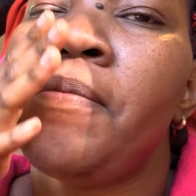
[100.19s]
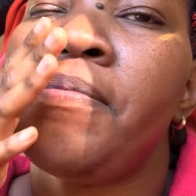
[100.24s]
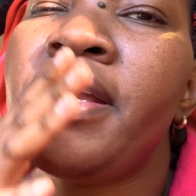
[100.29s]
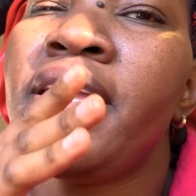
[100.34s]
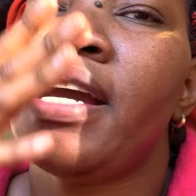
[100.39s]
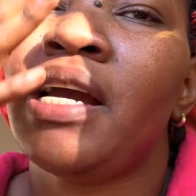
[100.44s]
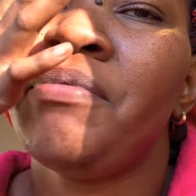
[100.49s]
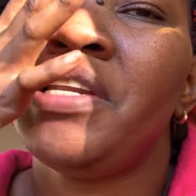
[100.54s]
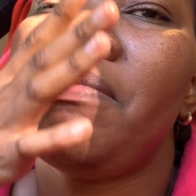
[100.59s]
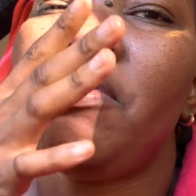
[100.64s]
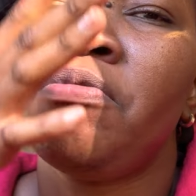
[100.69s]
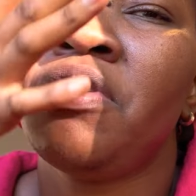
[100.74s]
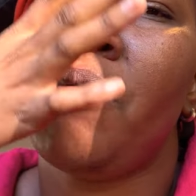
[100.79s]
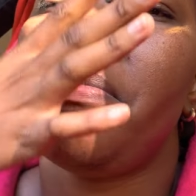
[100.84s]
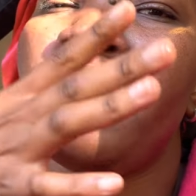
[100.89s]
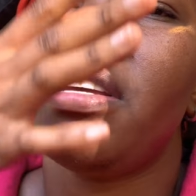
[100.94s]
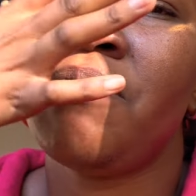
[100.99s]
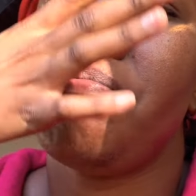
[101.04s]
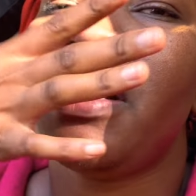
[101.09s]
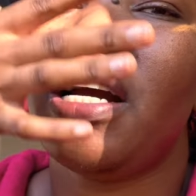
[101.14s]
Even though I did
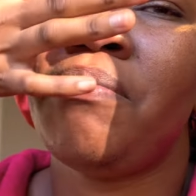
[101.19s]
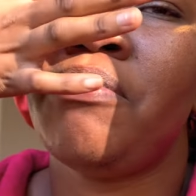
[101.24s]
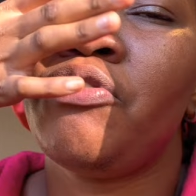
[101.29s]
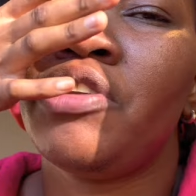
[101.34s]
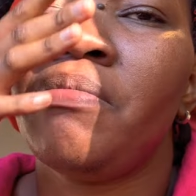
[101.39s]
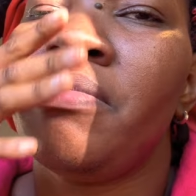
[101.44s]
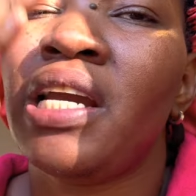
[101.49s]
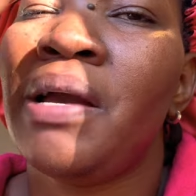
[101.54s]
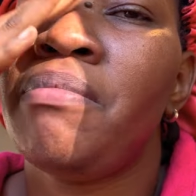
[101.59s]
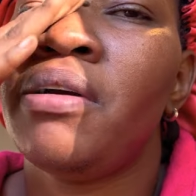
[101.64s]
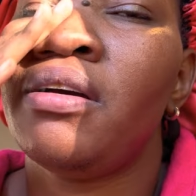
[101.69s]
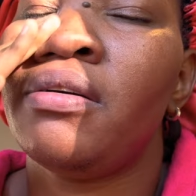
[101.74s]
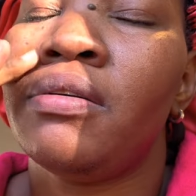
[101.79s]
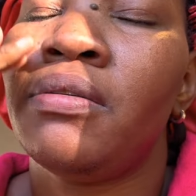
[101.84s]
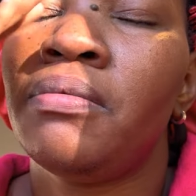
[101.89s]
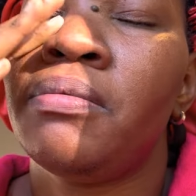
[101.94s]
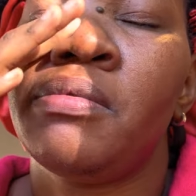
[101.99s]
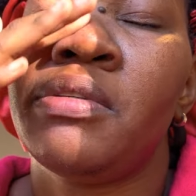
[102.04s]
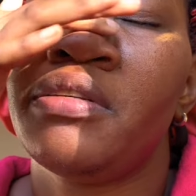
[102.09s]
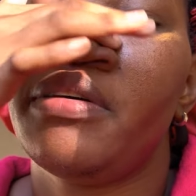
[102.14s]
not put all the
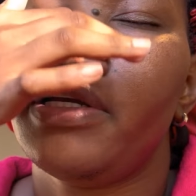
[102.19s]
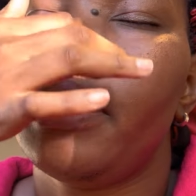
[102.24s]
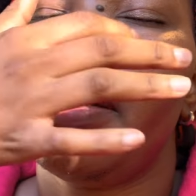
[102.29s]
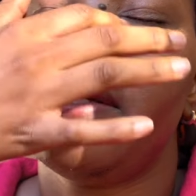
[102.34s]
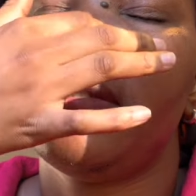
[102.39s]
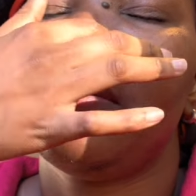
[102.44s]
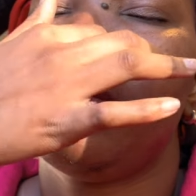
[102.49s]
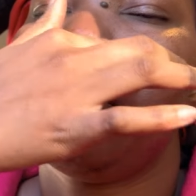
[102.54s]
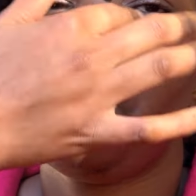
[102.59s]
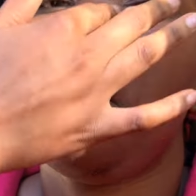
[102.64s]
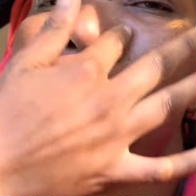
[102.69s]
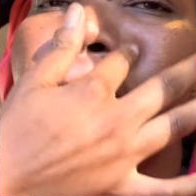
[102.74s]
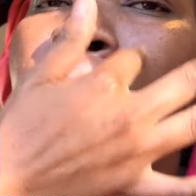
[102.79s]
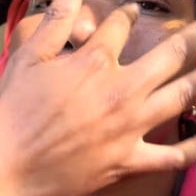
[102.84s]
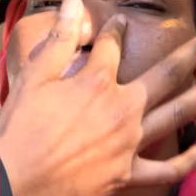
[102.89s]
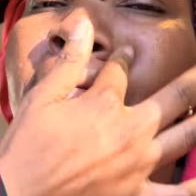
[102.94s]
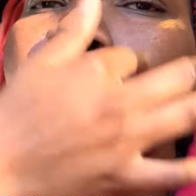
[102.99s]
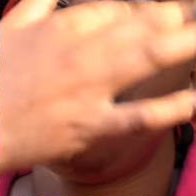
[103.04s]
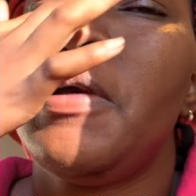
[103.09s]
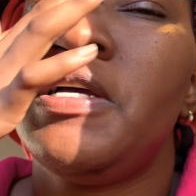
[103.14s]
whole information on
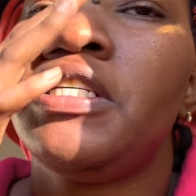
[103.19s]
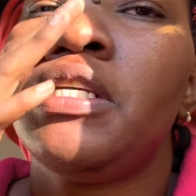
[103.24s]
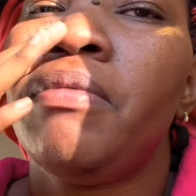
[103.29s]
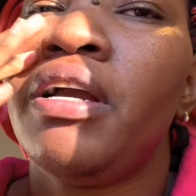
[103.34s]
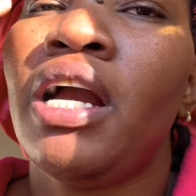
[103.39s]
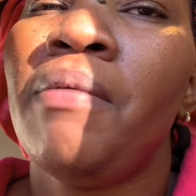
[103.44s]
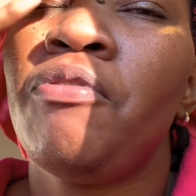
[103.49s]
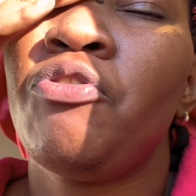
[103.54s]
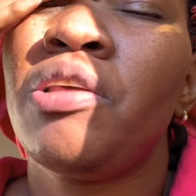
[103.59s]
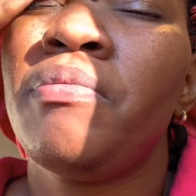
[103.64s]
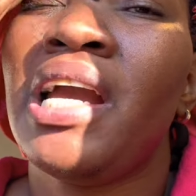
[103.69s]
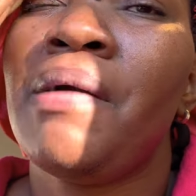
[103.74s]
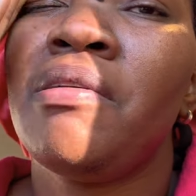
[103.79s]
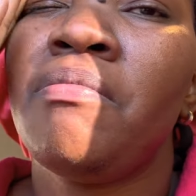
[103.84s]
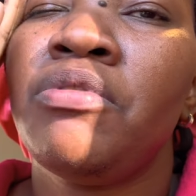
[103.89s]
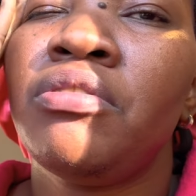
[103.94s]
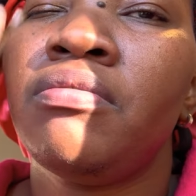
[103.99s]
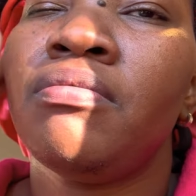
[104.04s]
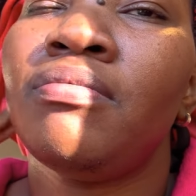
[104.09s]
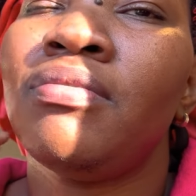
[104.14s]
this video, but I did
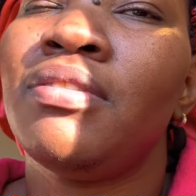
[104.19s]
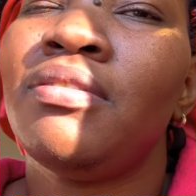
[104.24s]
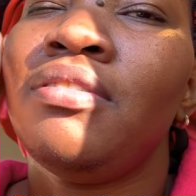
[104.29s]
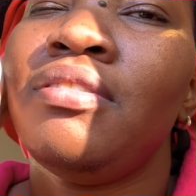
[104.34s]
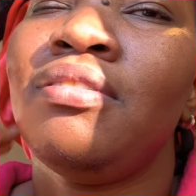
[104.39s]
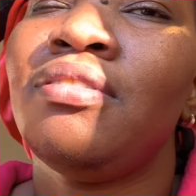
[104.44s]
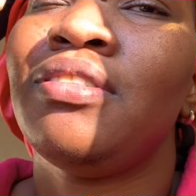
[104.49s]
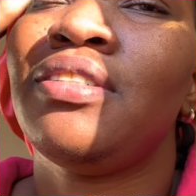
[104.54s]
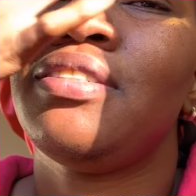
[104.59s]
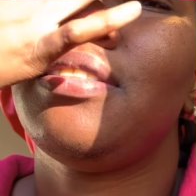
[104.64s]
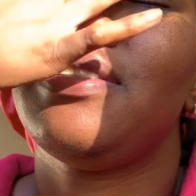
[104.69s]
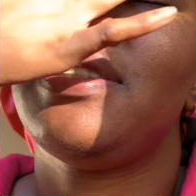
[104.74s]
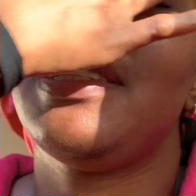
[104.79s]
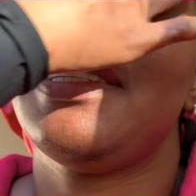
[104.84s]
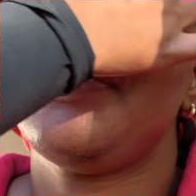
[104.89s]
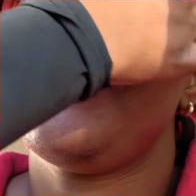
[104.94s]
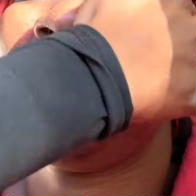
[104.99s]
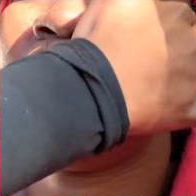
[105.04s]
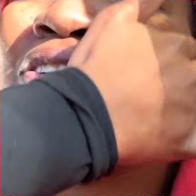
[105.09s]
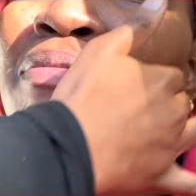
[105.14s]
most of it.
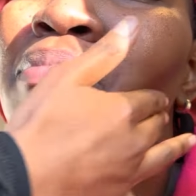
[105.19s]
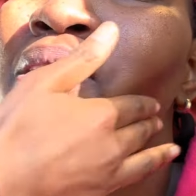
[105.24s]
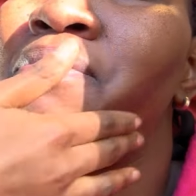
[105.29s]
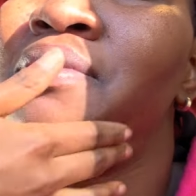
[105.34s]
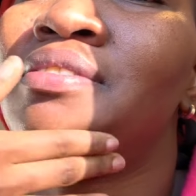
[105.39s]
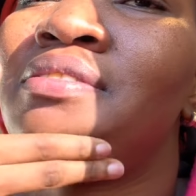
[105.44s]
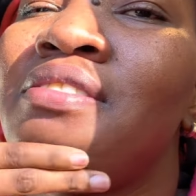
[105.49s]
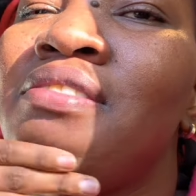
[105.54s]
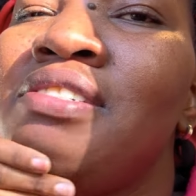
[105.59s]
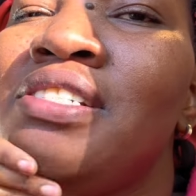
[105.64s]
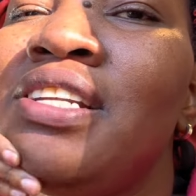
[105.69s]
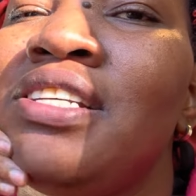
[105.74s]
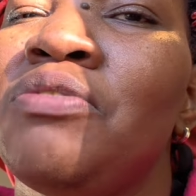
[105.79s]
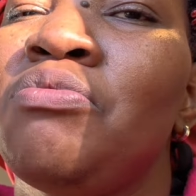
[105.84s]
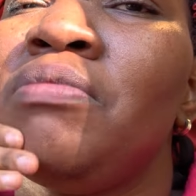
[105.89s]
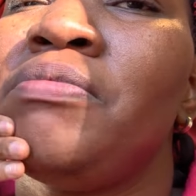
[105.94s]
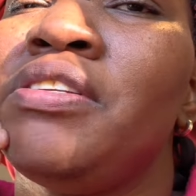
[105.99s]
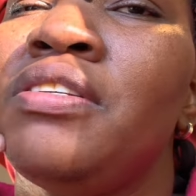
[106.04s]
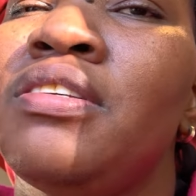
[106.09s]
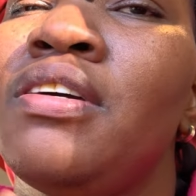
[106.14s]
To those who
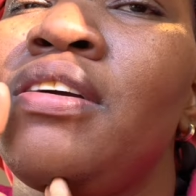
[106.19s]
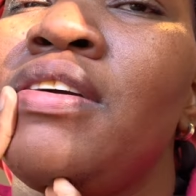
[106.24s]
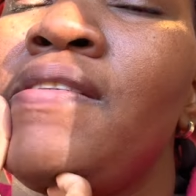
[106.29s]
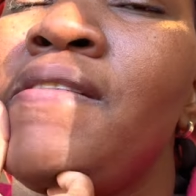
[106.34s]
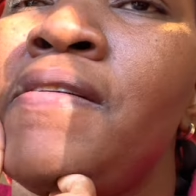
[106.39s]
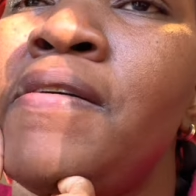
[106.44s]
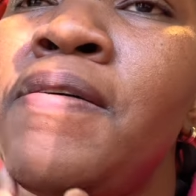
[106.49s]
are